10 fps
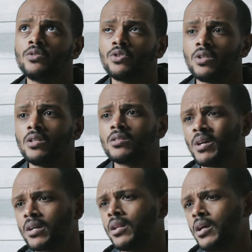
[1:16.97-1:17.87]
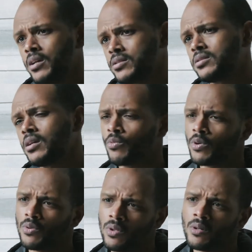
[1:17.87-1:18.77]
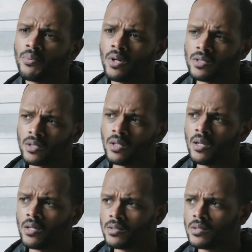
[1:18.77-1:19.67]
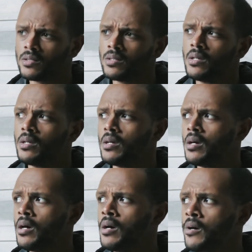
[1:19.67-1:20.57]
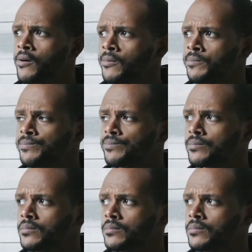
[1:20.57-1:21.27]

Usually it's my clients that work with enterprise clients. And